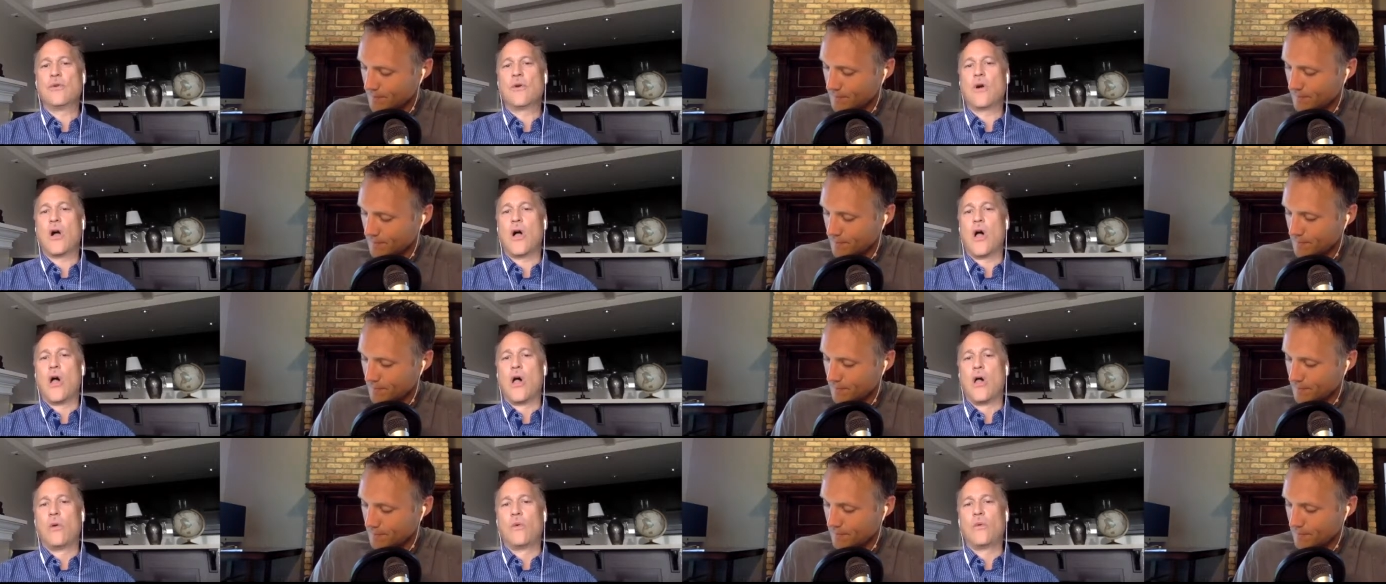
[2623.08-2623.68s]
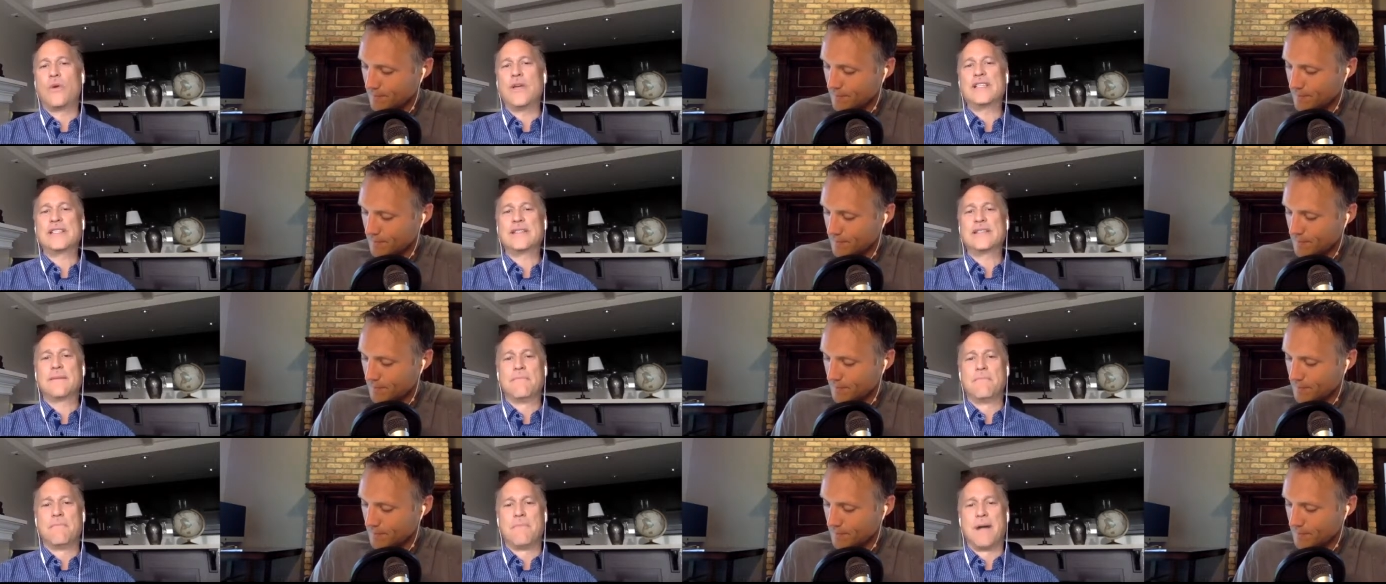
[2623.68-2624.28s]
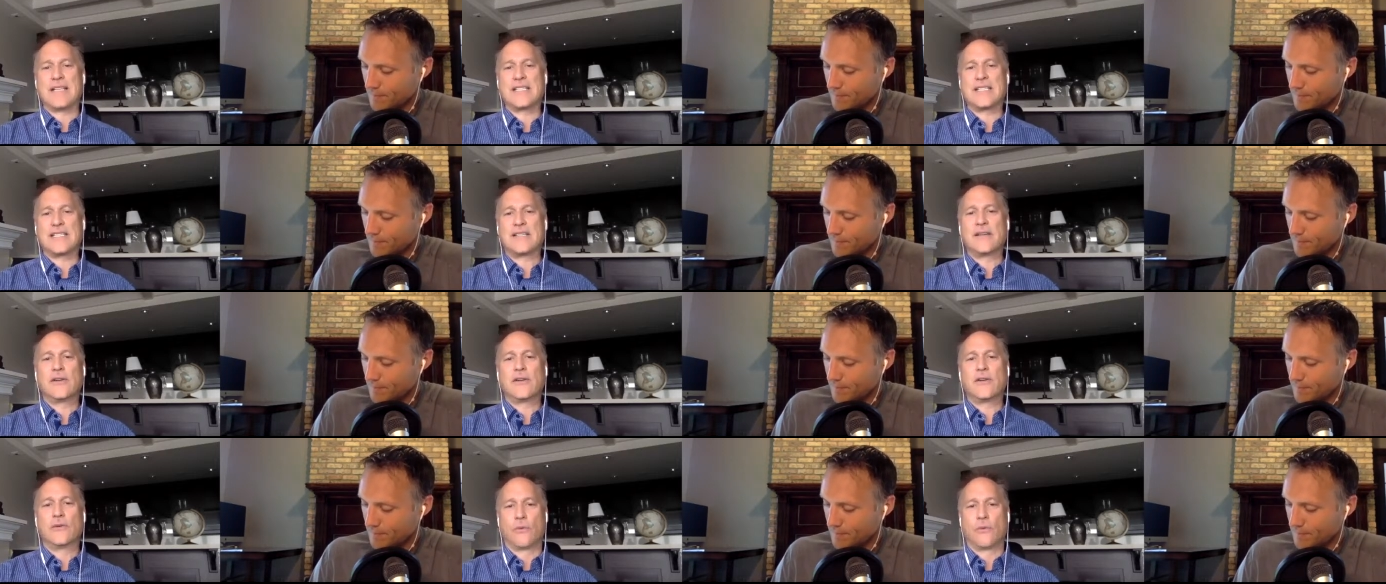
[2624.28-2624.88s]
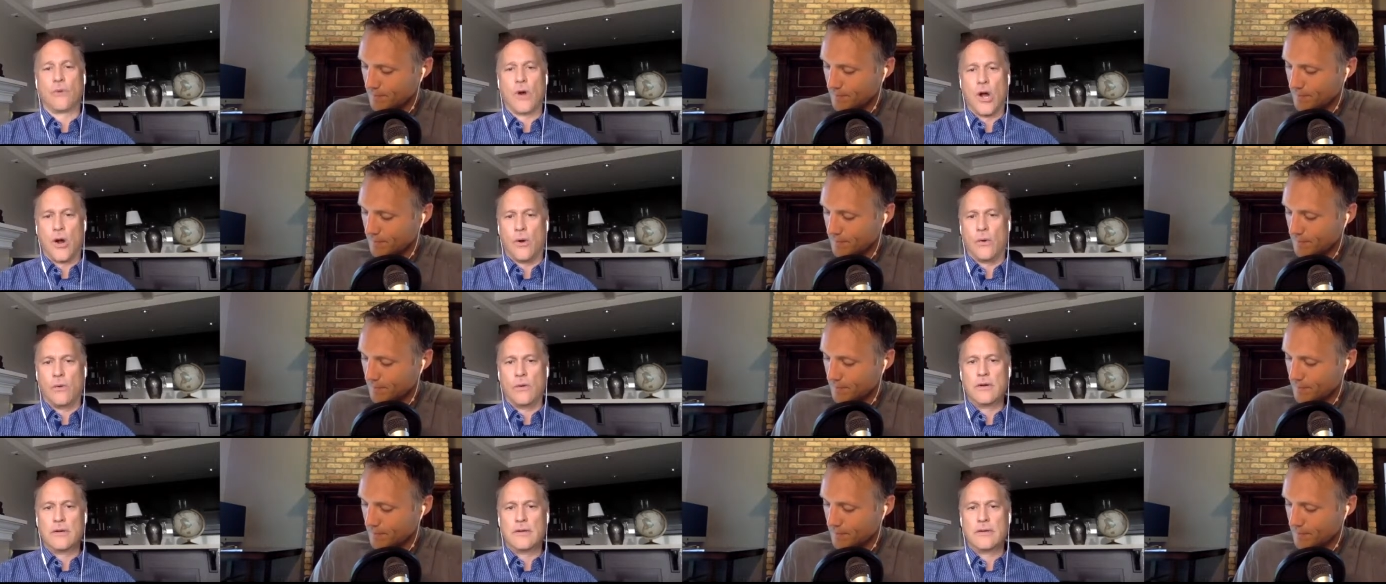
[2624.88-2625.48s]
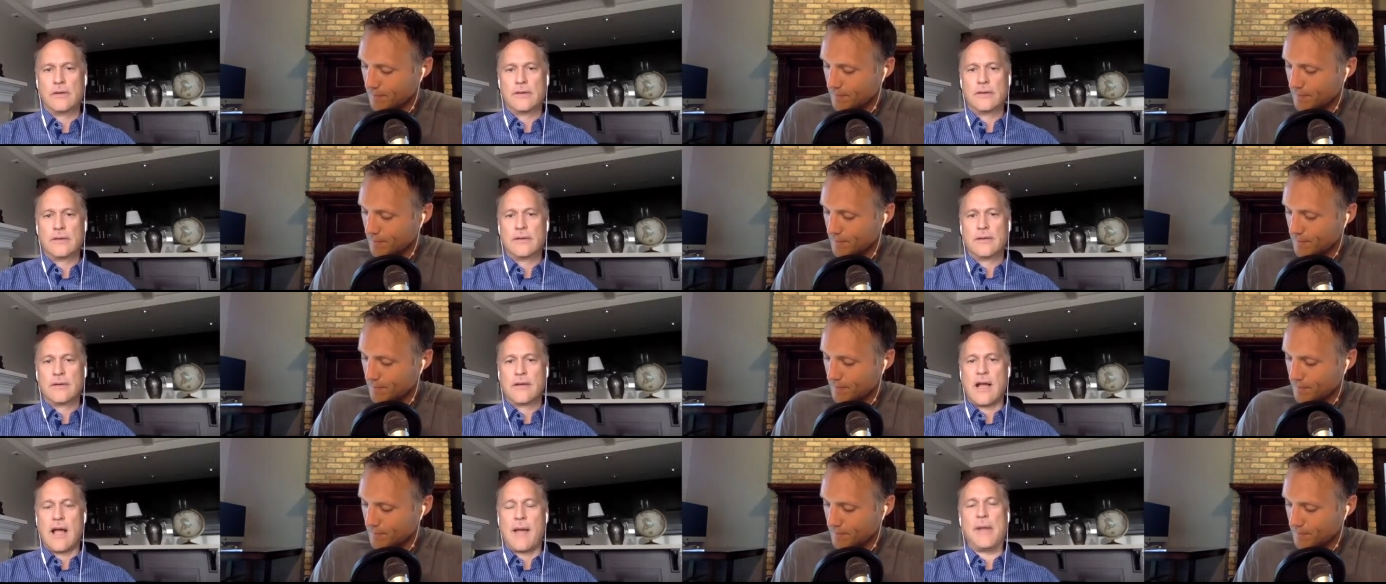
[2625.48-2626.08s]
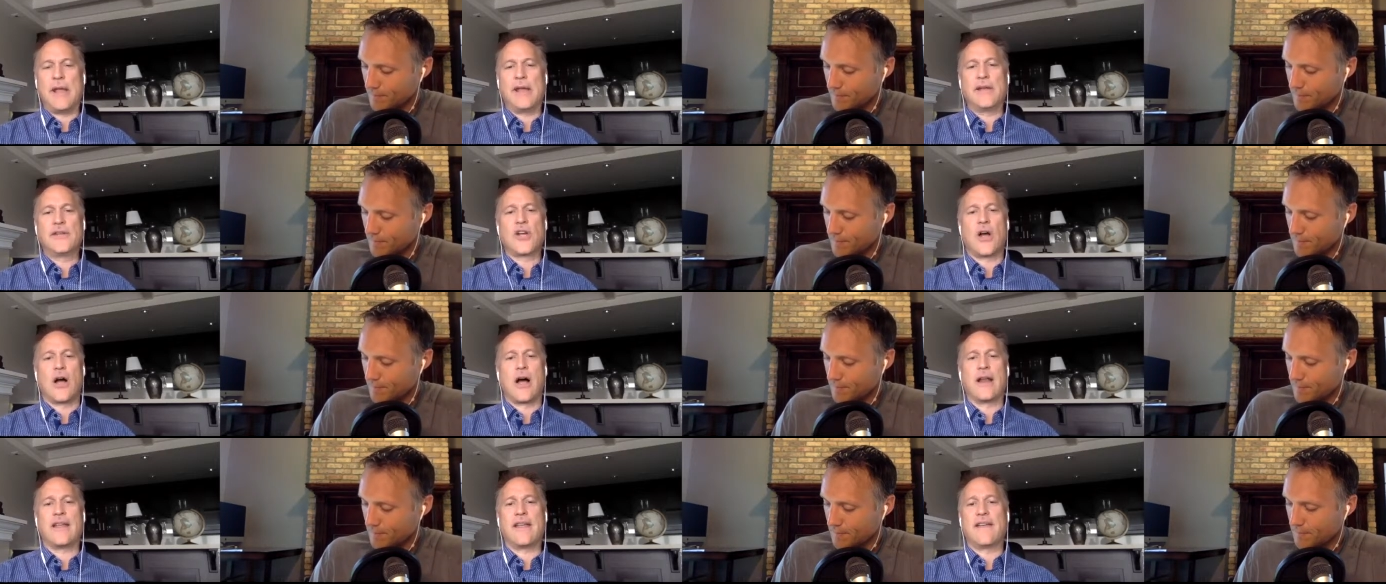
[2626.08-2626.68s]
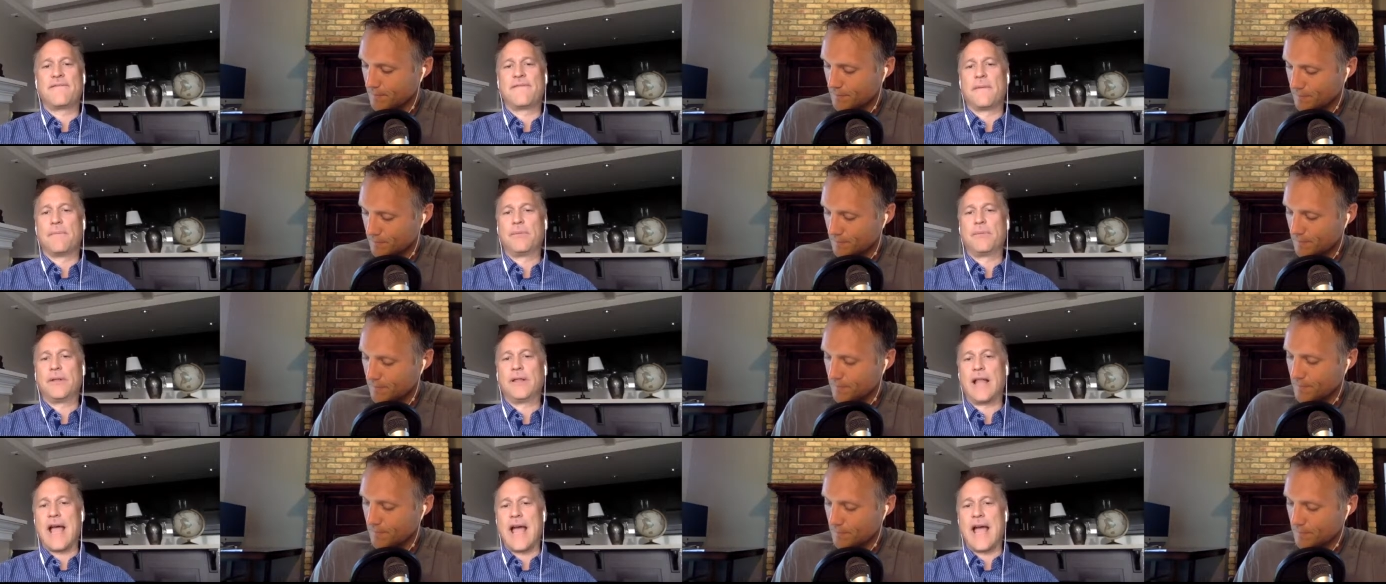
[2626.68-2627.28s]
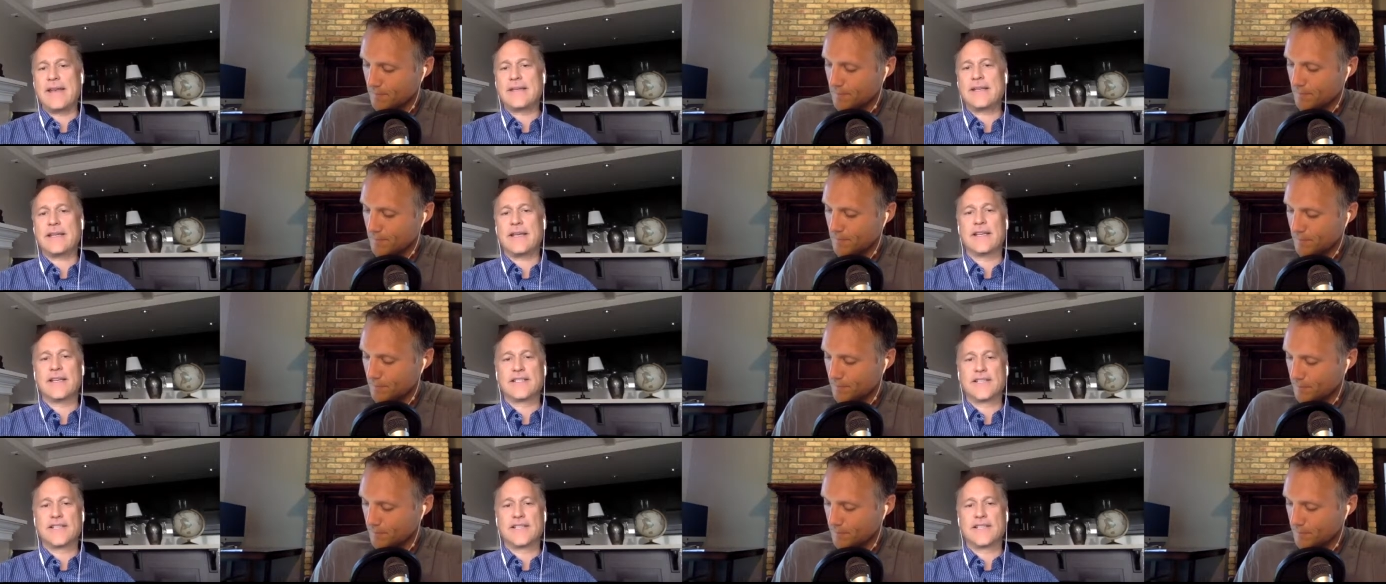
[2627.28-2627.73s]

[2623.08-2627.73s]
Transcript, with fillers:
Speaker 1: always must grow. I mean, Todd, if a plant isn't